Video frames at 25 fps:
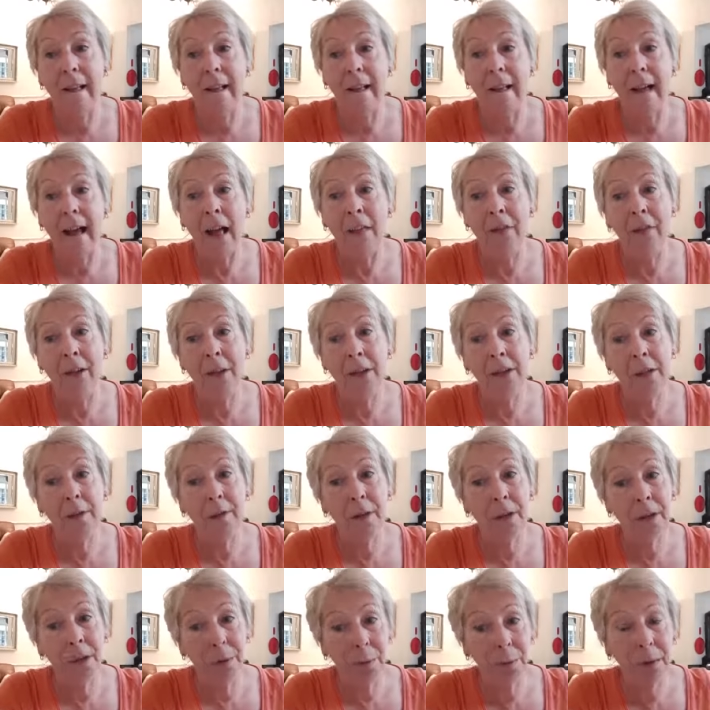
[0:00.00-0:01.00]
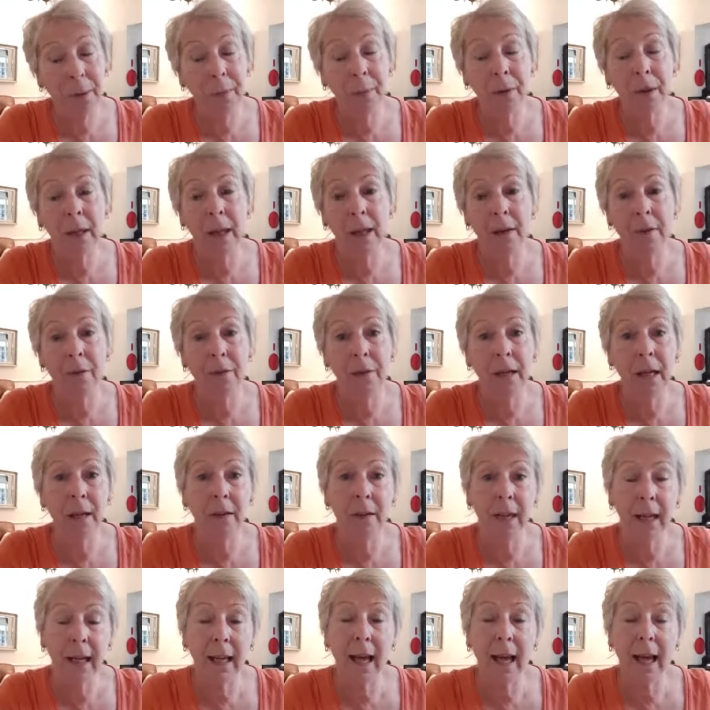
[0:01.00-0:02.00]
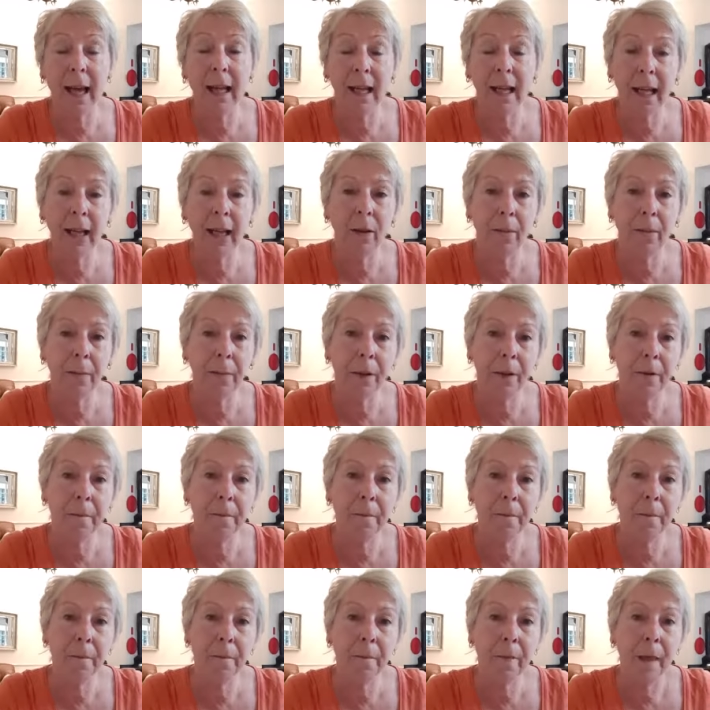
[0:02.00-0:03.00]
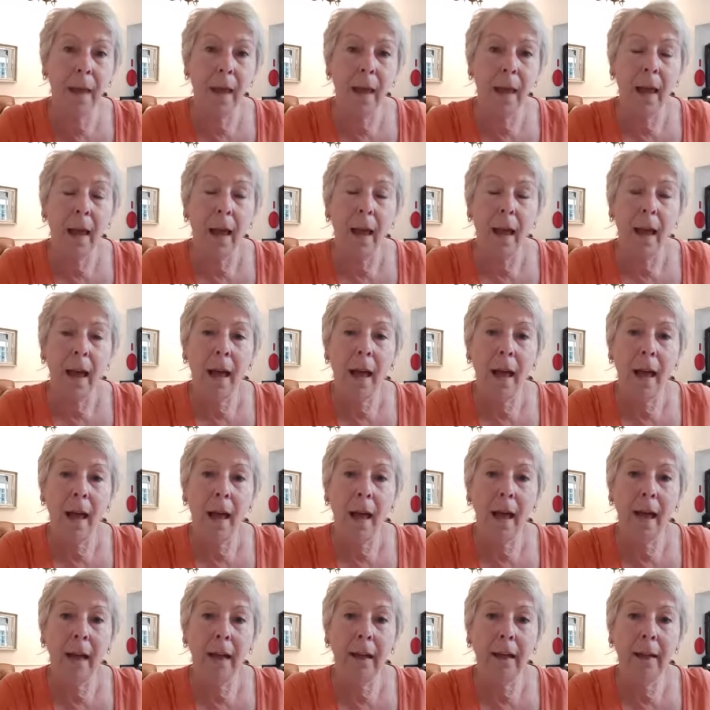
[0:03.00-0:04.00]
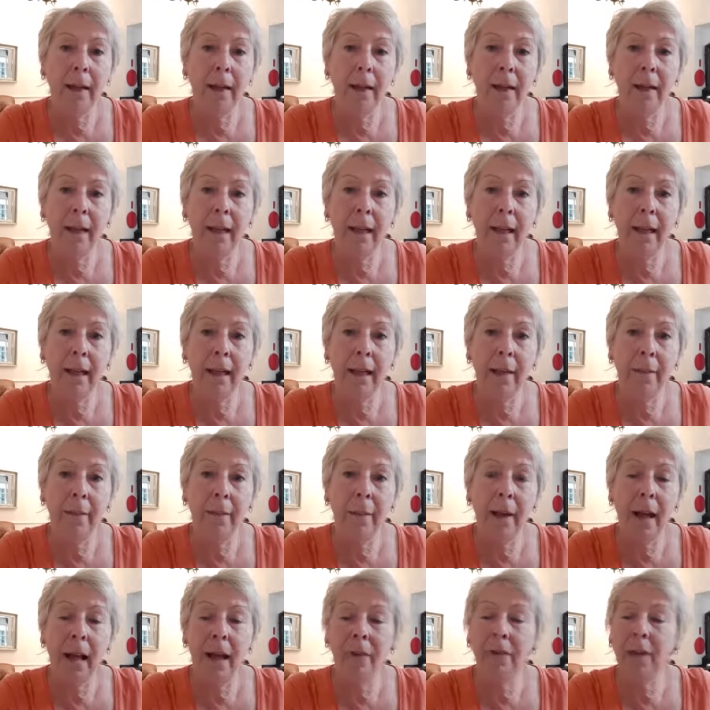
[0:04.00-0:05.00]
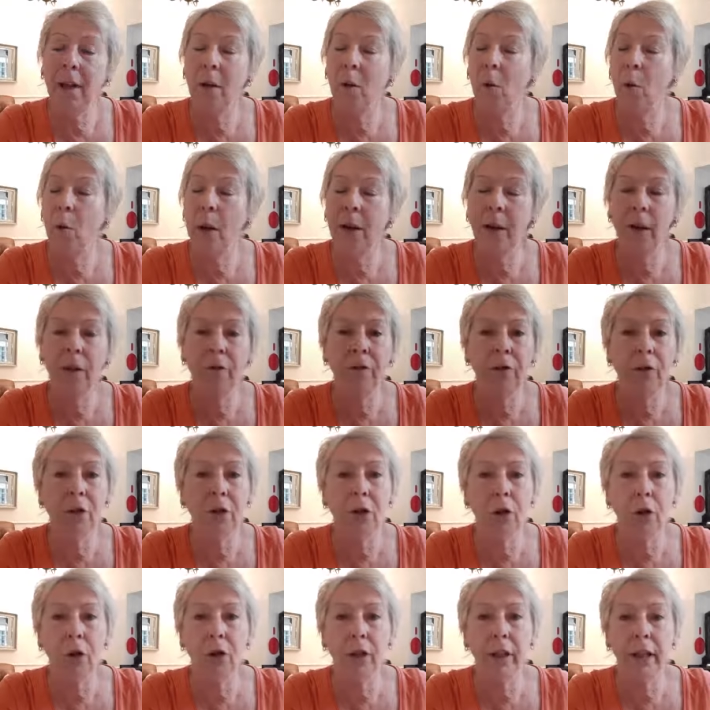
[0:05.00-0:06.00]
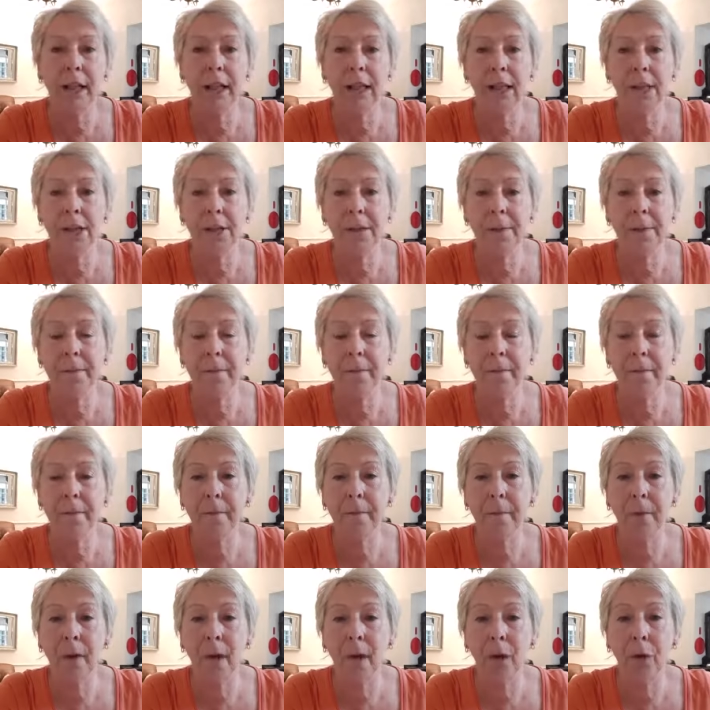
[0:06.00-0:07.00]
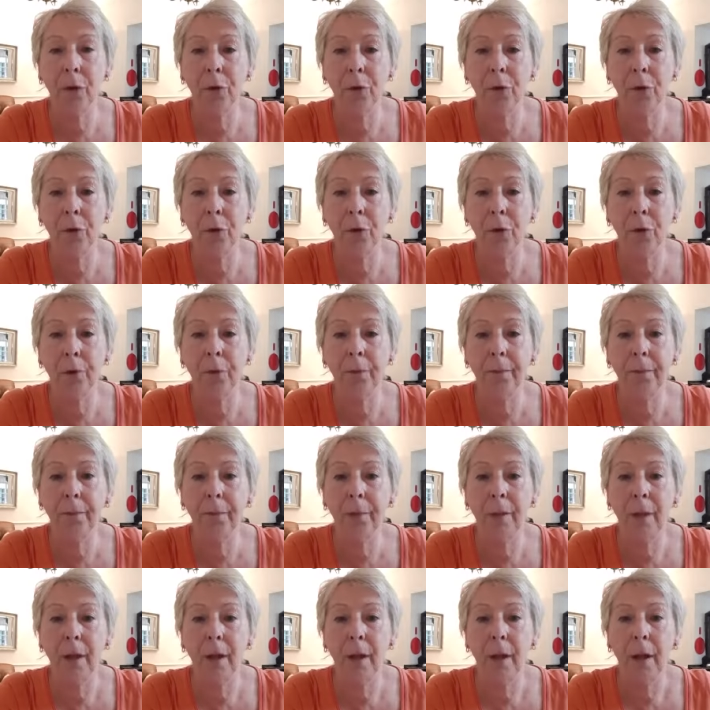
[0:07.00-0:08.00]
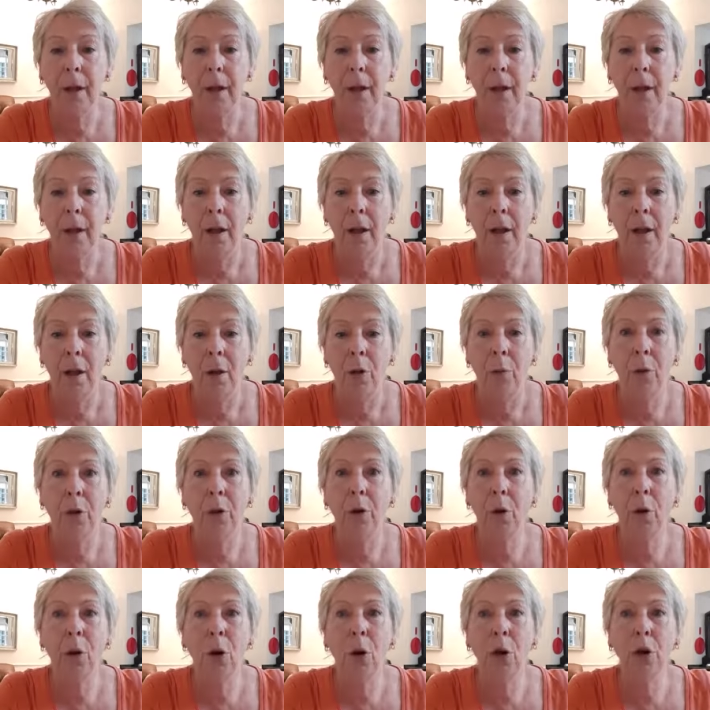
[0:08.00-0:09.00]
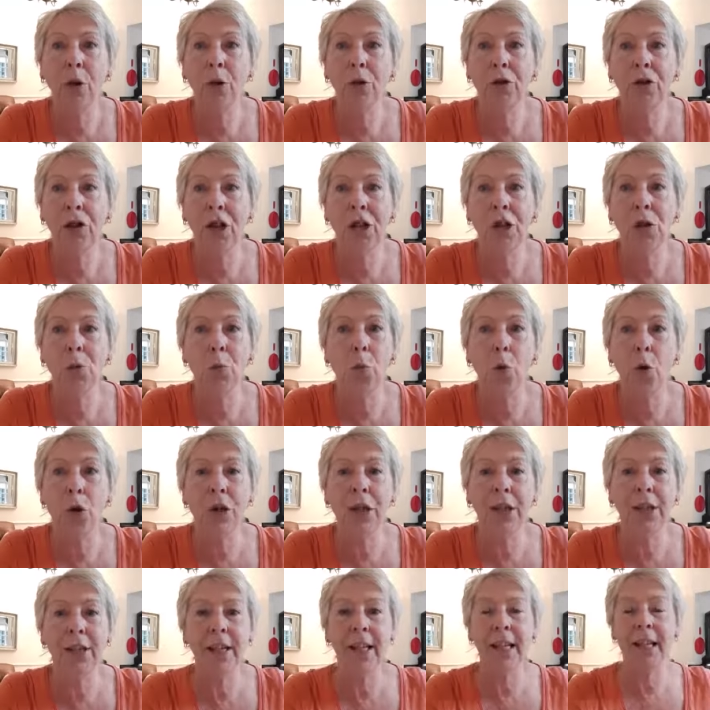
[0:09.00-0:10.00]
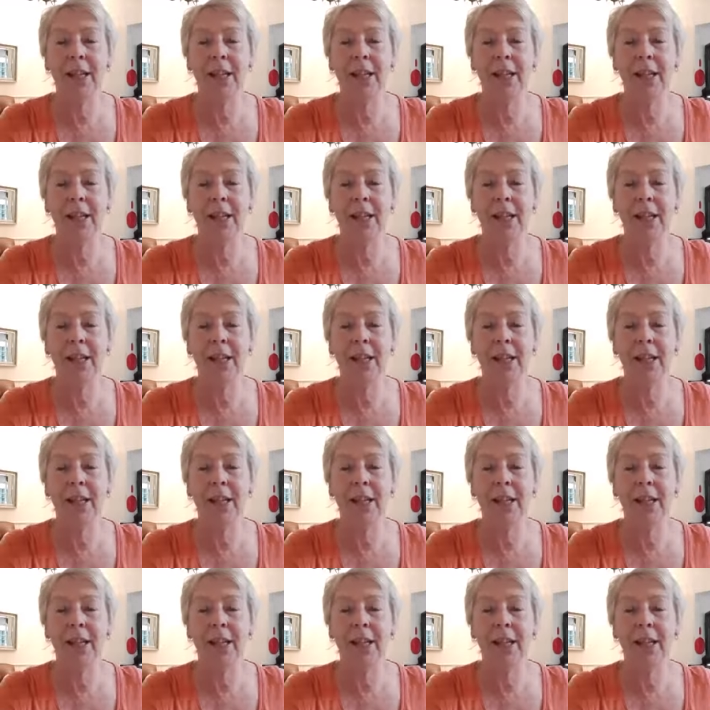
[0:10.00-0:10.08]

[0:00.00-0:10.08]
and there's there's people out there that can help you. And um, I've got wonderful colleagues who we're all just wanting